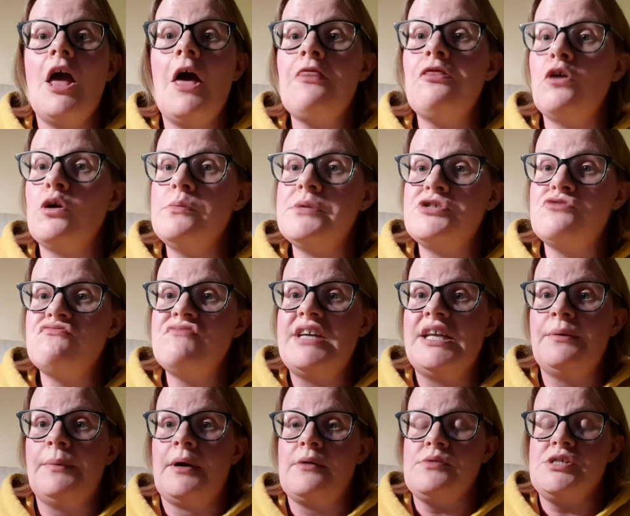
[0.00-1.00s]
I thought it was
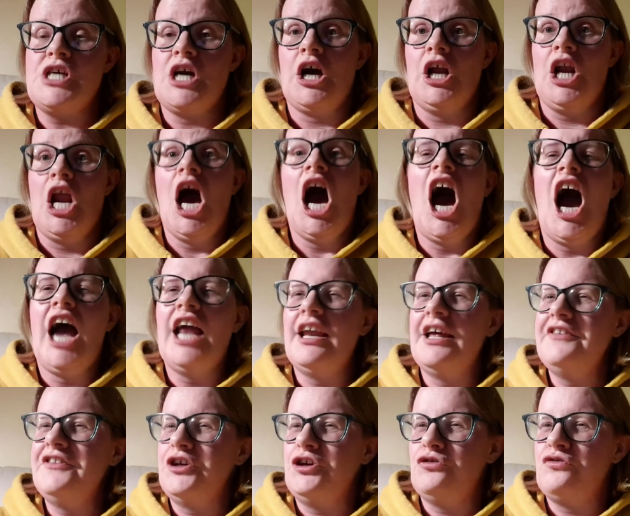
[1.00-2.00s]
really well done. I
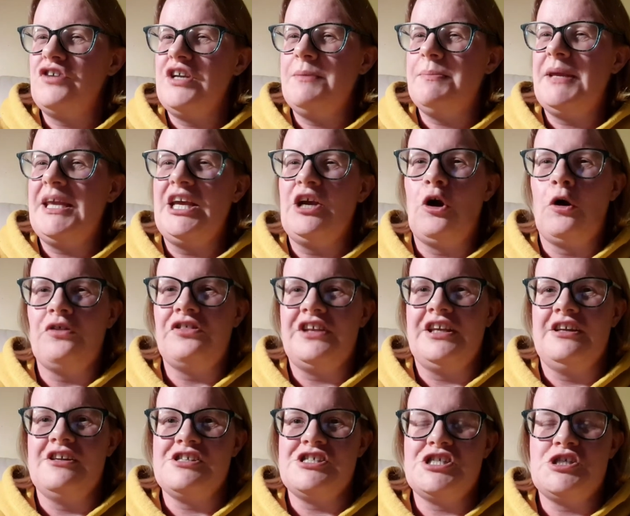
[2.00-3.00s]
like the creepy
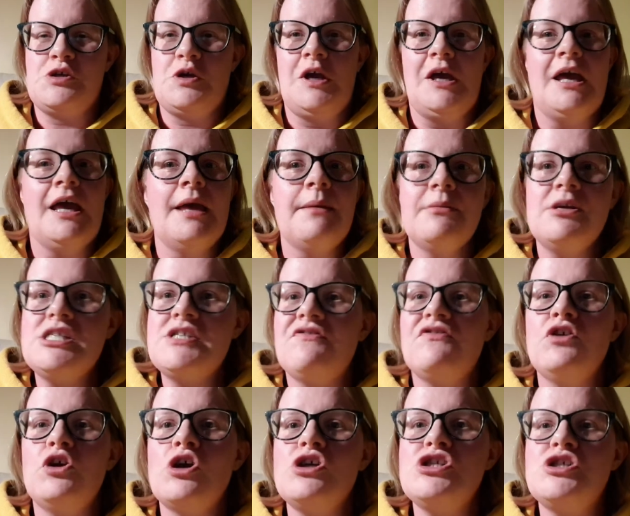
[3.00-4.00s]
gothicness to it, because if
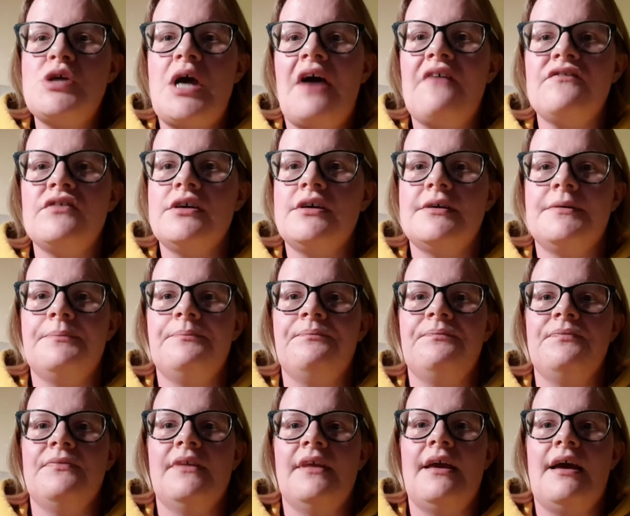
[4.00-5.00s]
you're going to have an
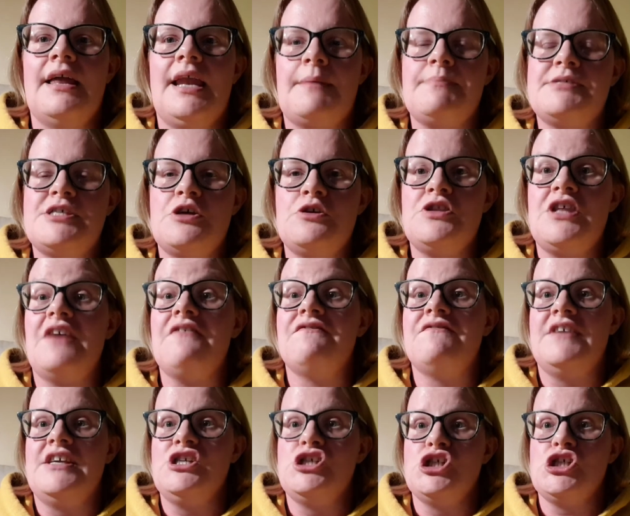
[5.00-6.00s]
episode that
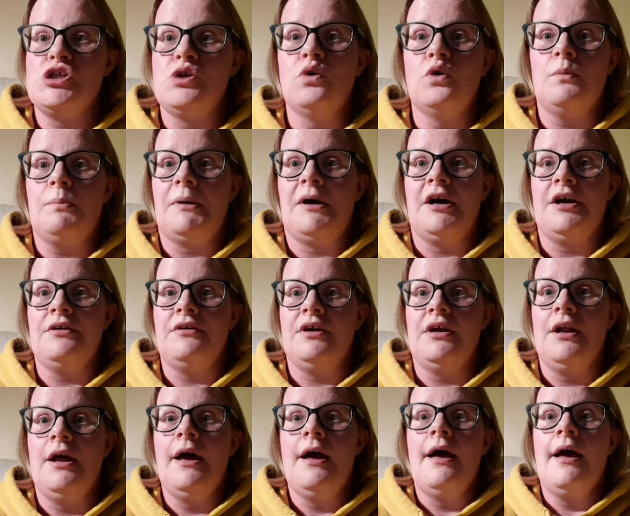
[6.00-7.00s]
features Lord
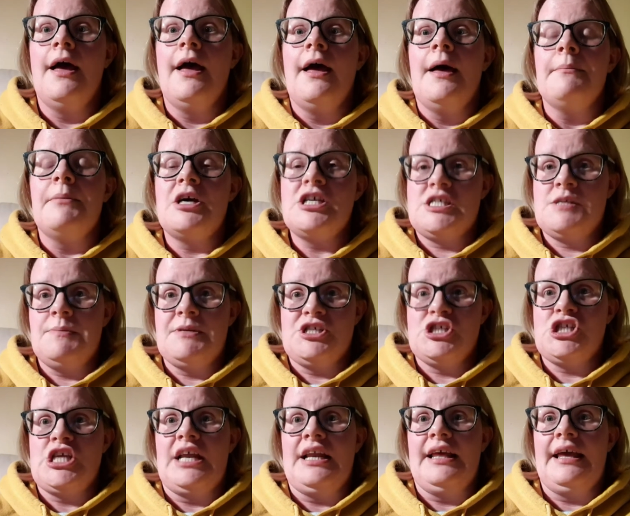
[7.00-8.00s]
Byron, Percy Bysshe
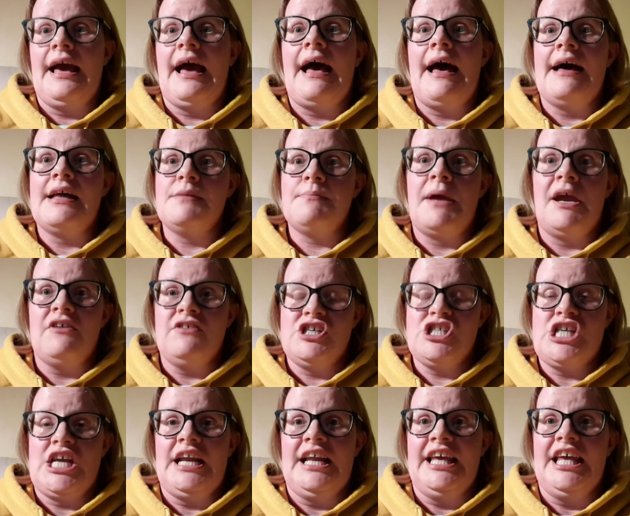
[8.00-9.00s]
Shelley and Mary
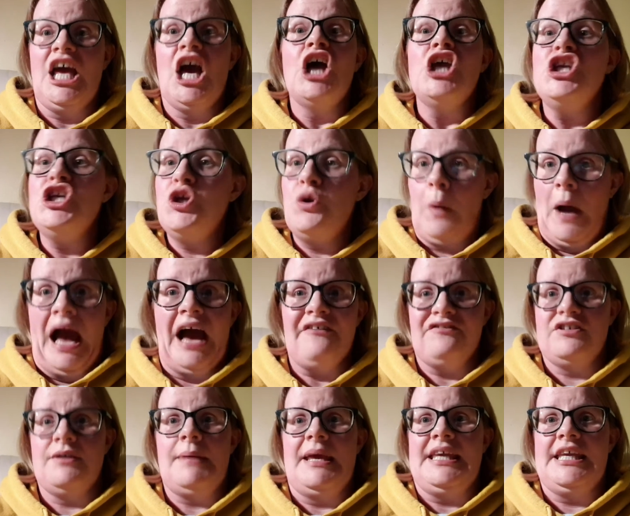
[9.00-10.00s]
Shelley, you have
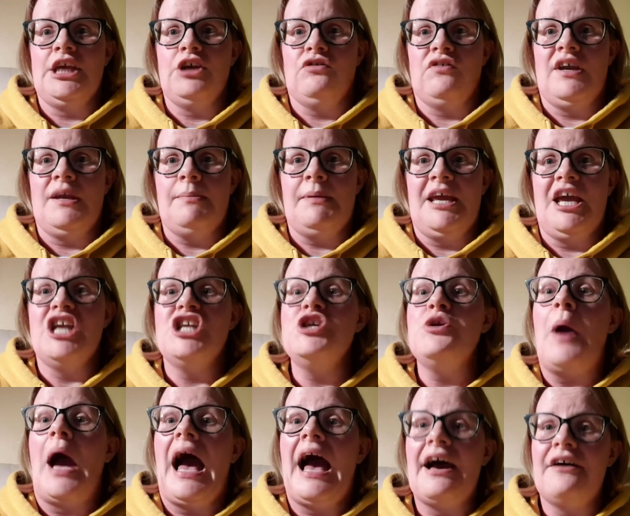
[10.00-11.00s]
to make it creepy, and you
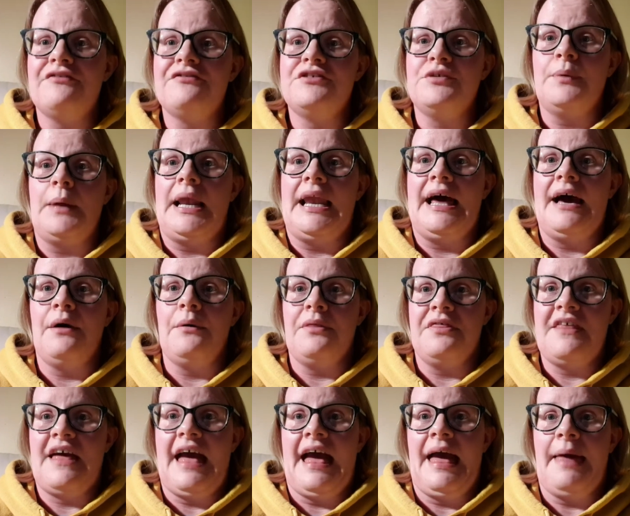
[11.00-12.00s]
have to allow
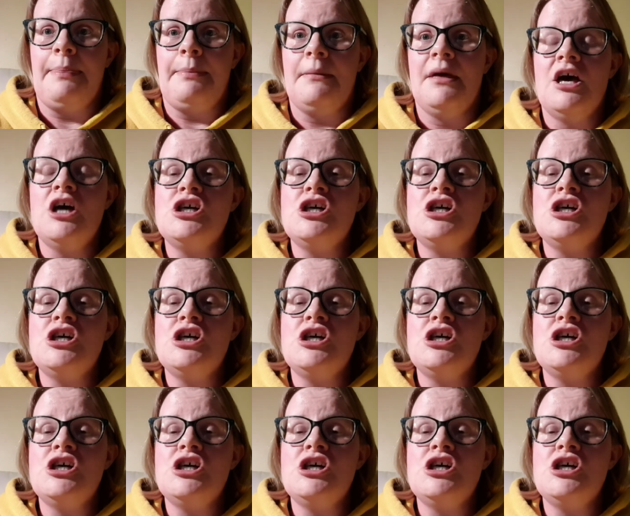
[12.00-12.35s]
them